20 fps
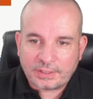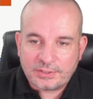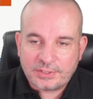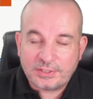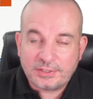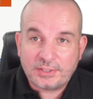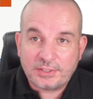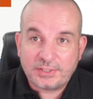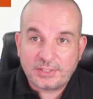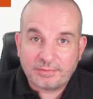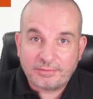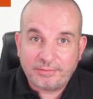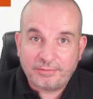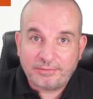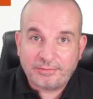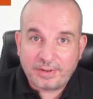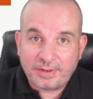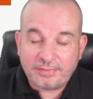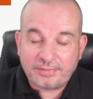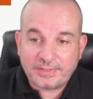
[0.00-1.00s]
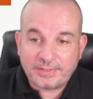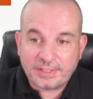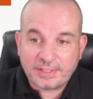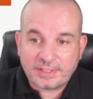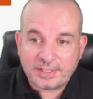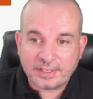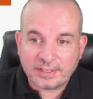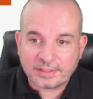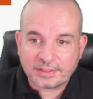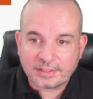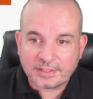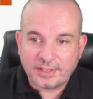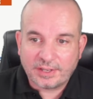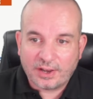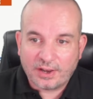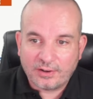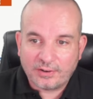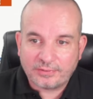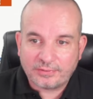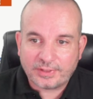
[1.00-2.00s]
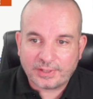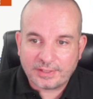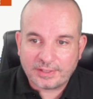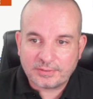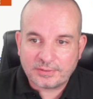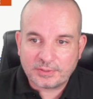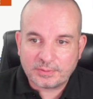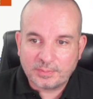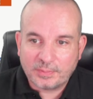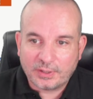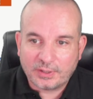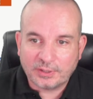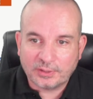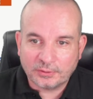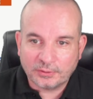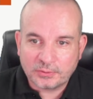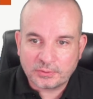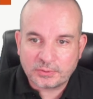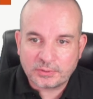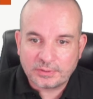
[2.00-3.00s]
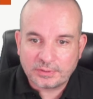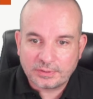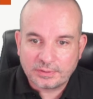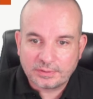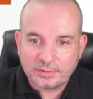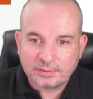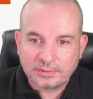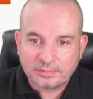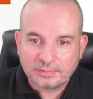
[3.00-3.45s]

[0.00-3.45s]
So this has done 56,500 miles.